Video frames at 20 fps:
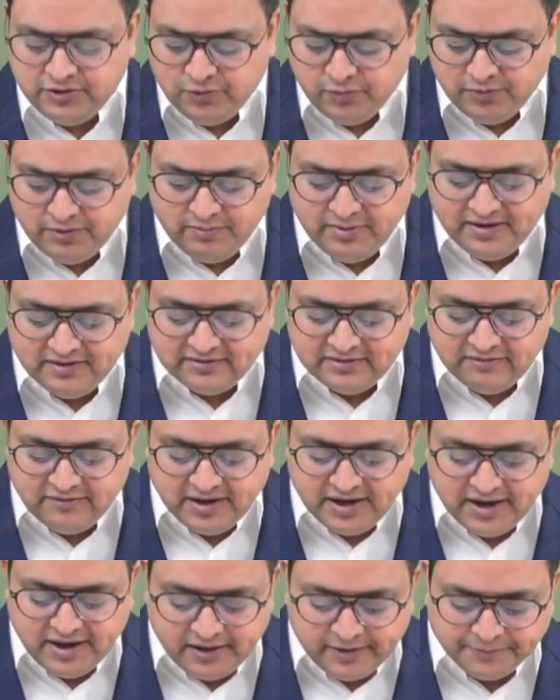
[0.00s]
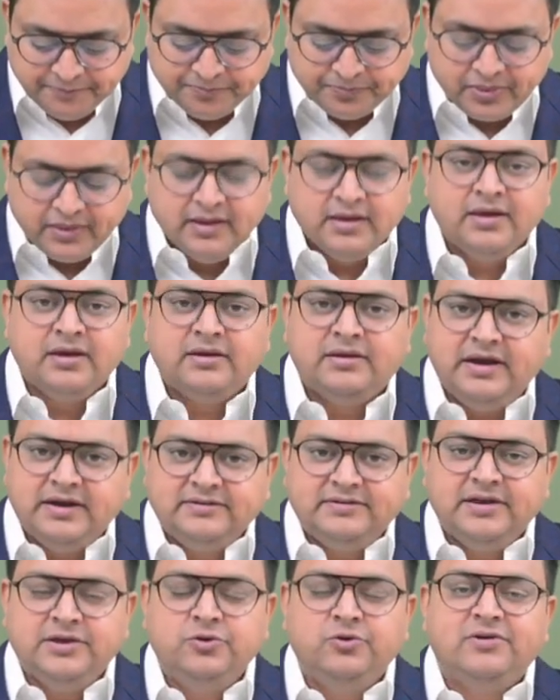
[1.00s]
you would be receiving it,
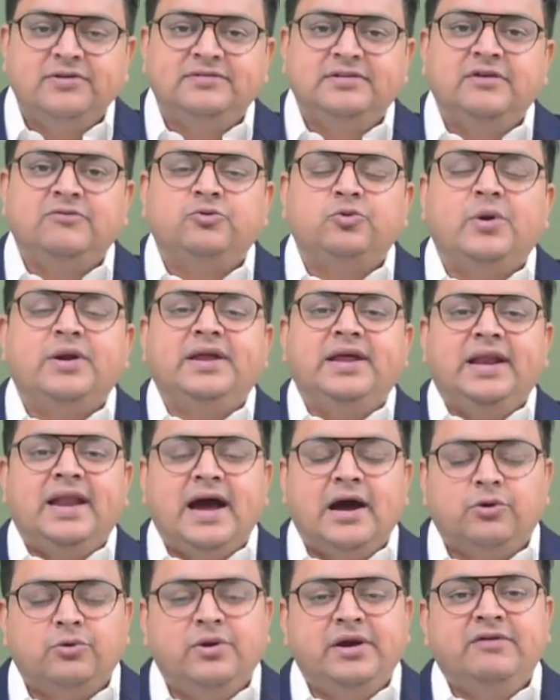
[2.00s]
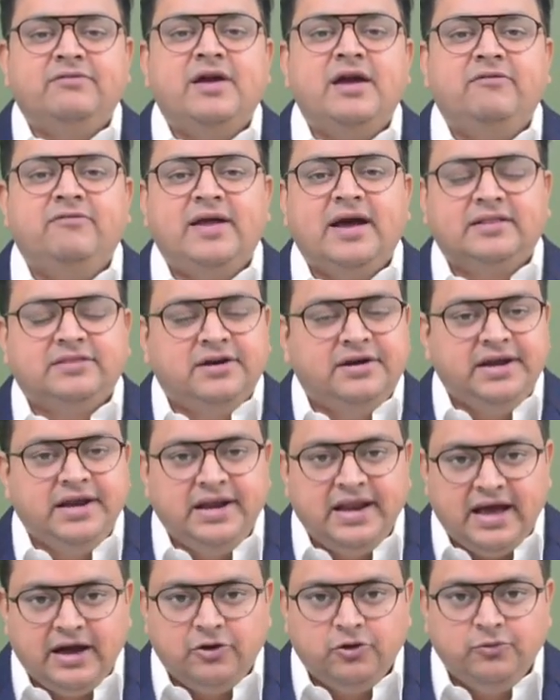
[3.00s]
let's say you receive 20 lakh, 25 lakh, 30
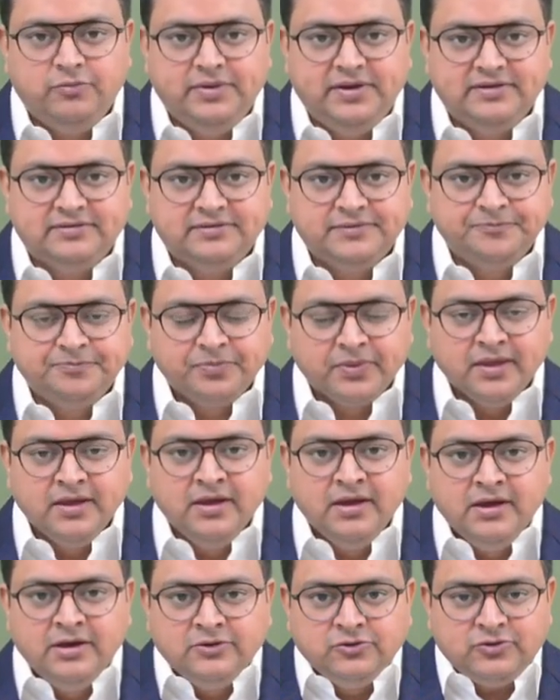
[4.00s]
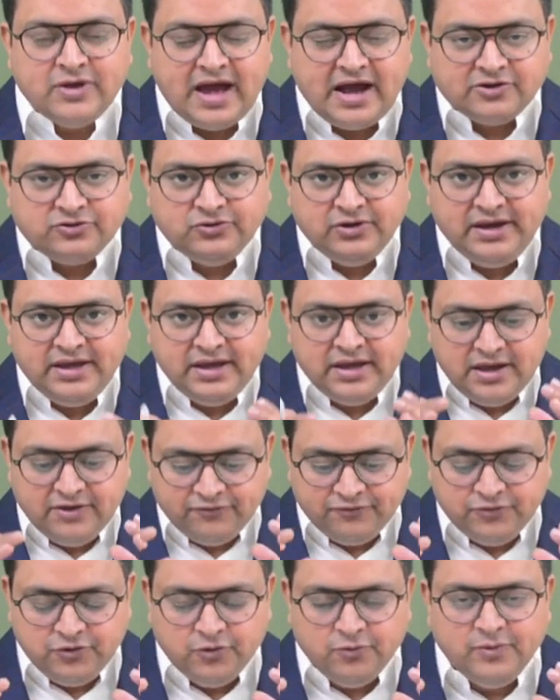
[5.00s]
lakh rupees. So actually,
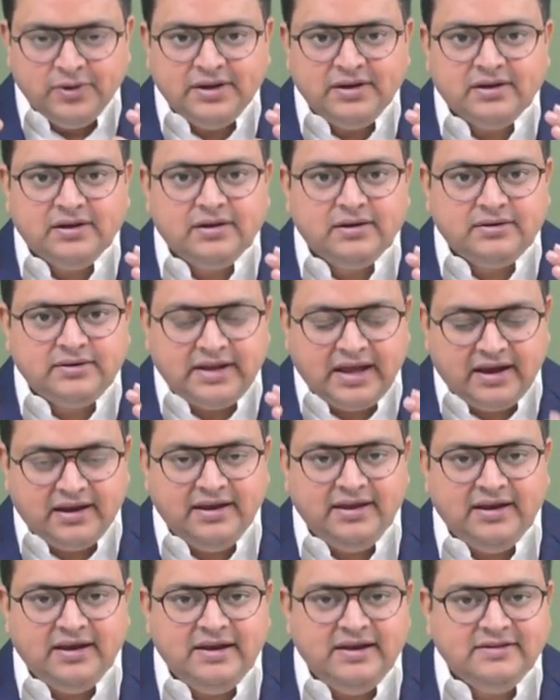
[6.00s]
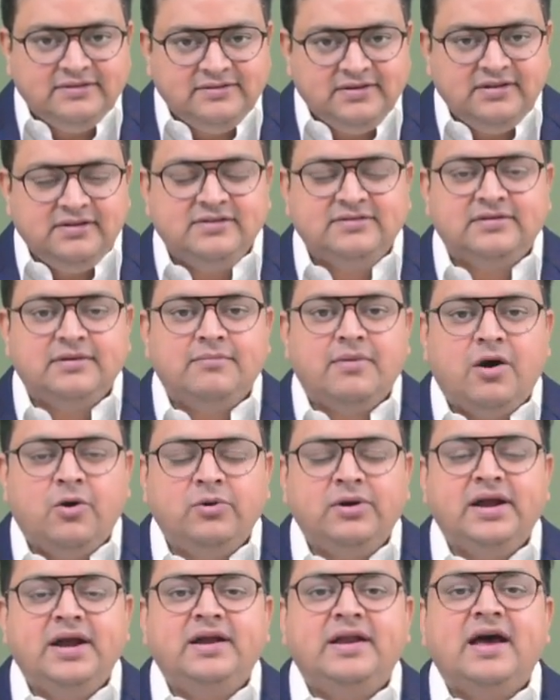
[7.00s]
if you will technically see this
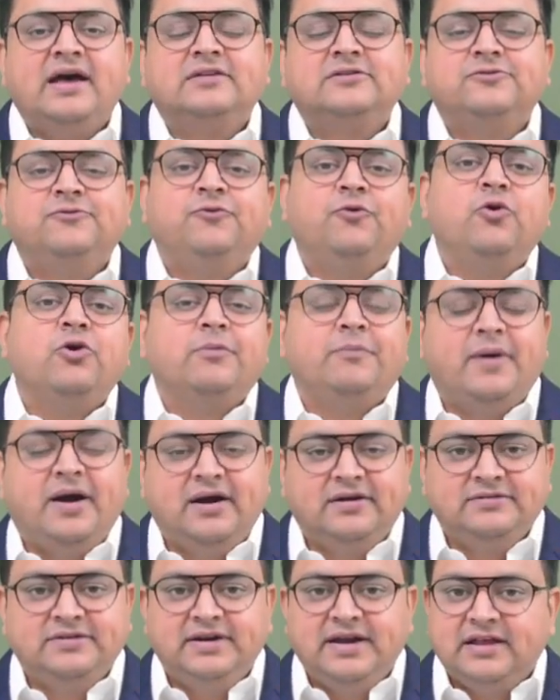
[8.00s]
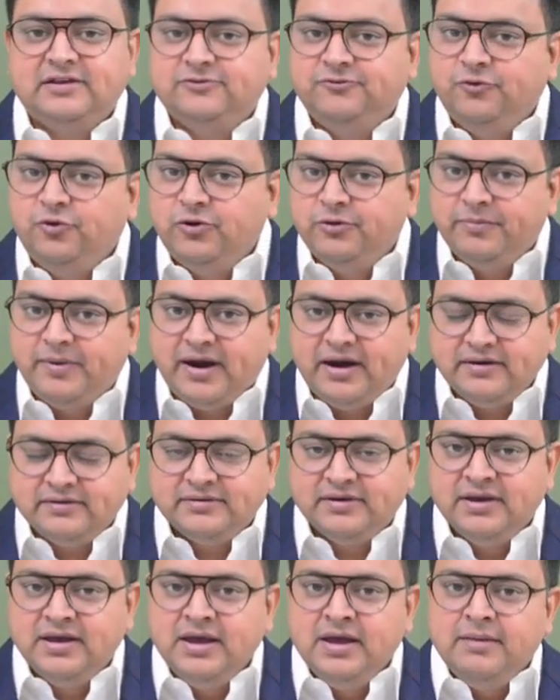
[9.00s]
amount, it has four parts. It has four parts
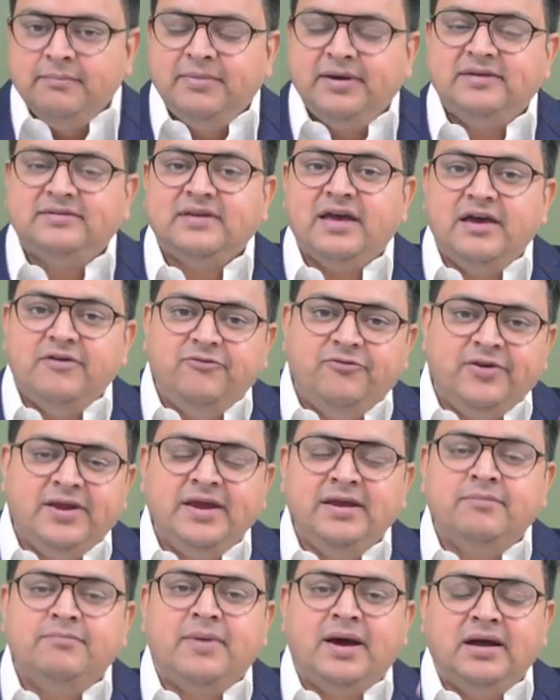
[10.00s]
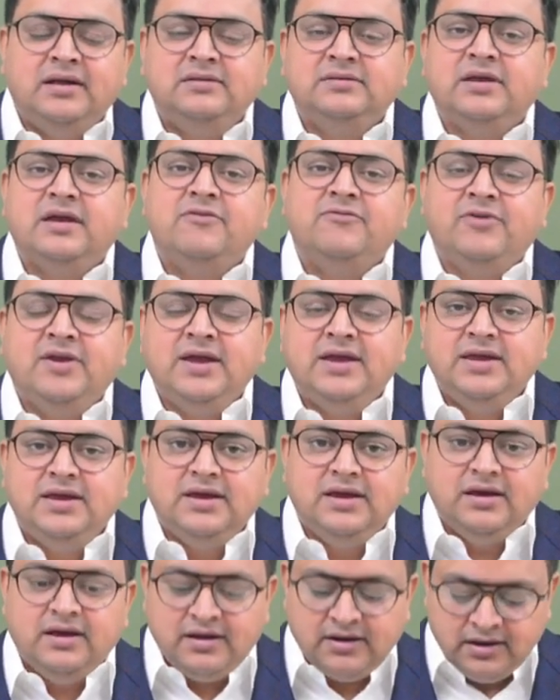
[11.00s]
because every month, every
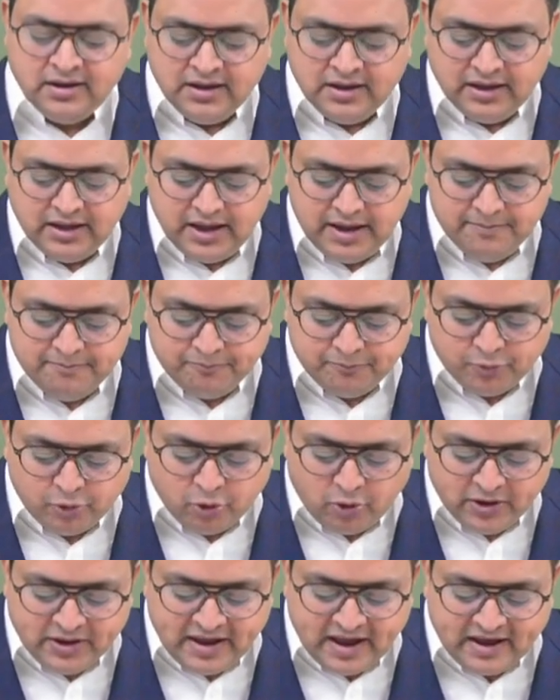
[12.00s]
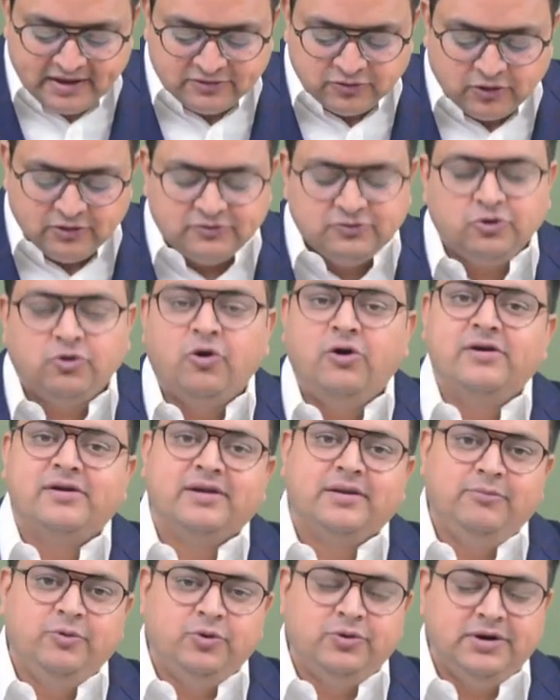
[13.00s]
year, employee has also
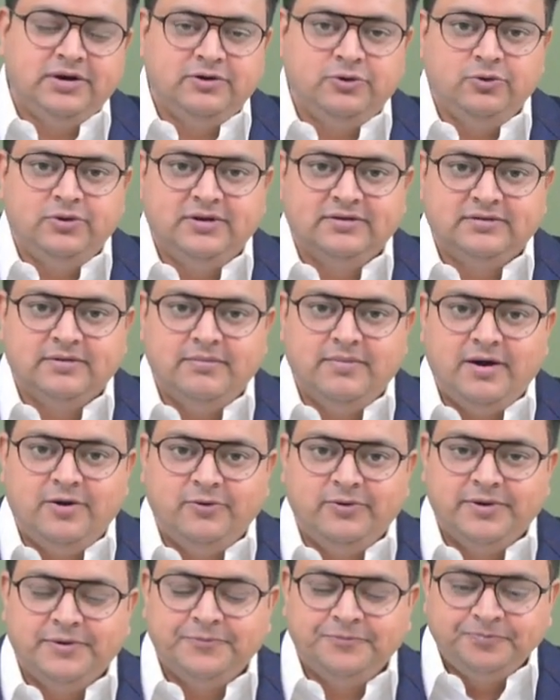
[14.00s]
contributed to this amount.